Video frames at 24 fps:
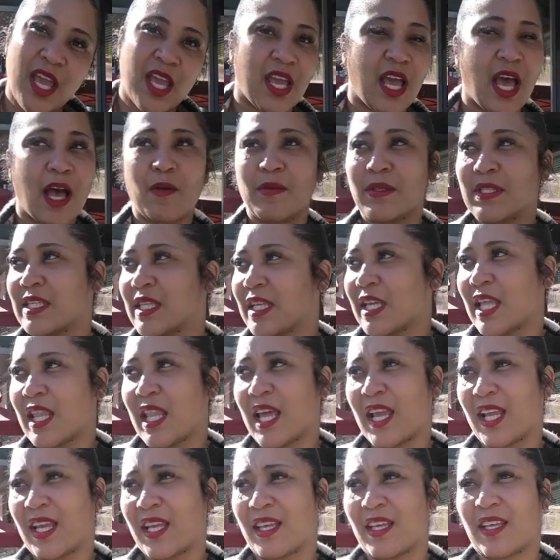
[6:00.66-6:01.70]
I was looking
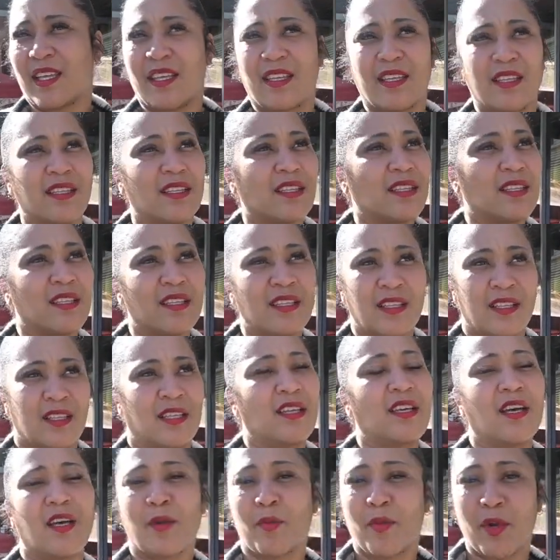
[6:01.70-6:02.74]
like a,
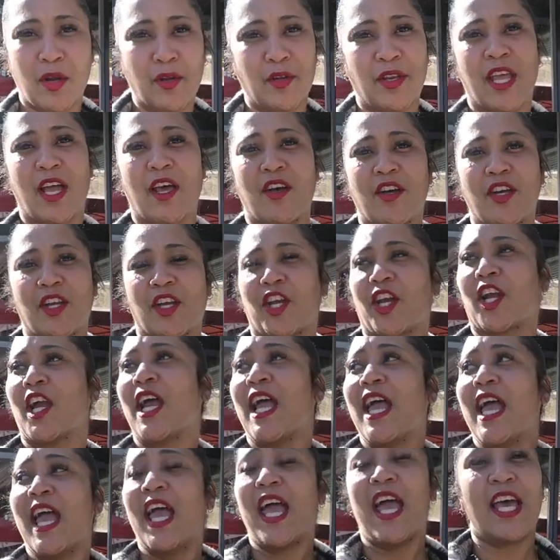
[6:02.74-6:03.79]
a broke down hooker.
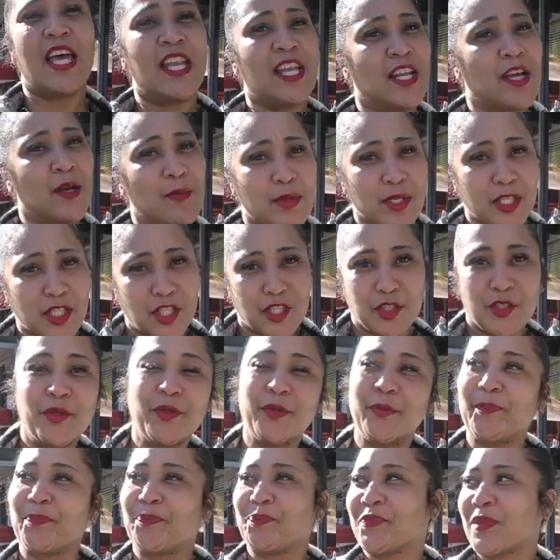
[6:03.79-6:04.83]
And number two,
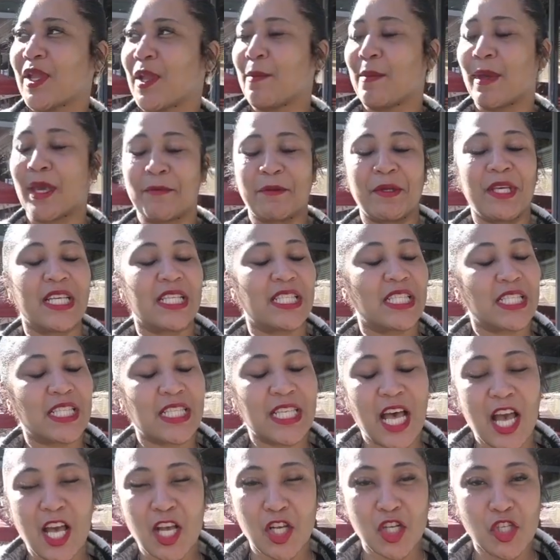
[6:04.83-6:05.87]
baby, it's the
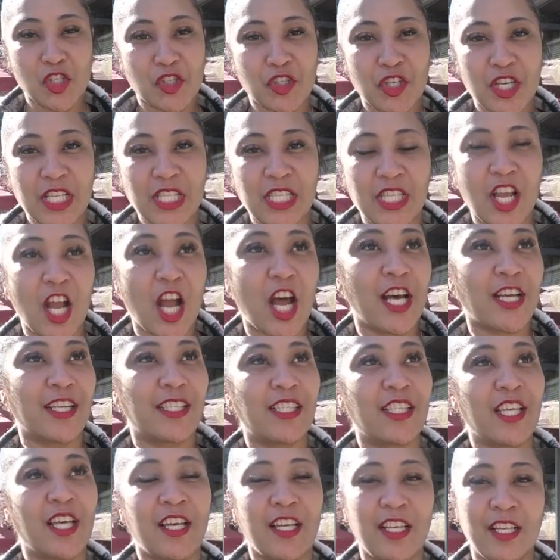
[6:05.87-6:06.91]
taco trucks. There are a
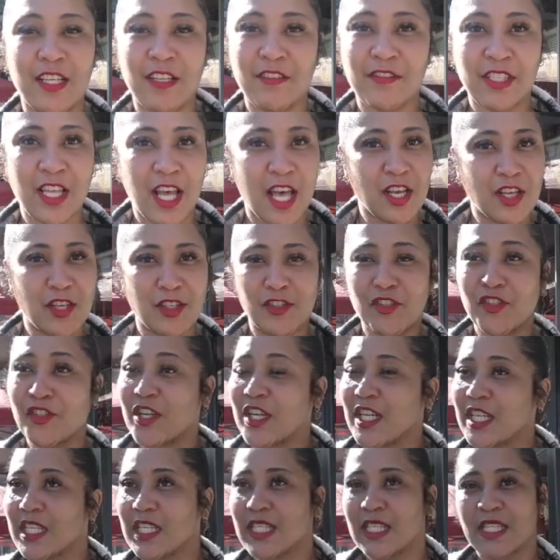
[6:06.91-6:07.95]
ton of taco
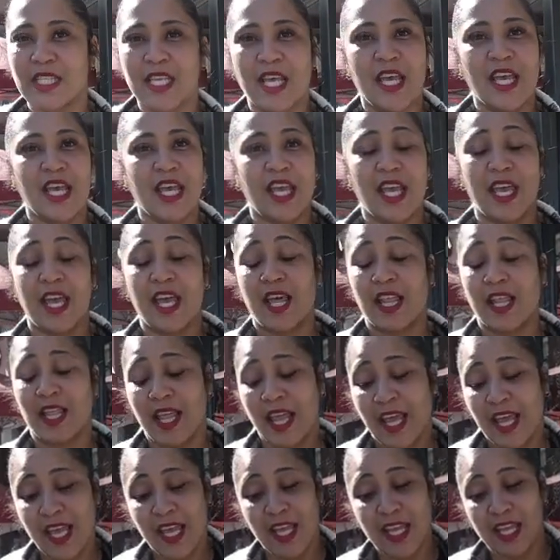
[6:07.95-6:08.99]
trucks in
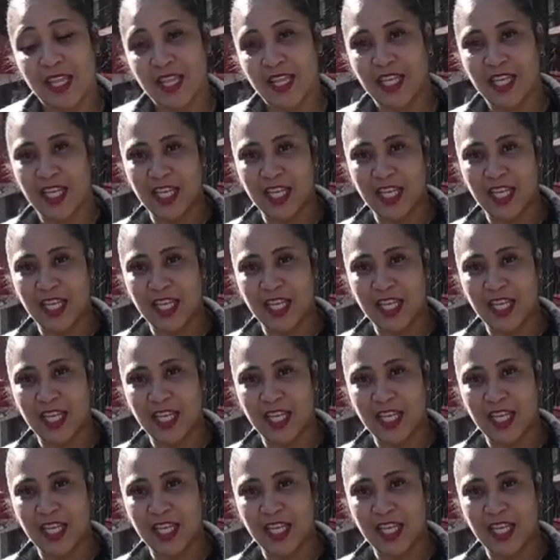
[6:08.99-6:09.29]
LA in the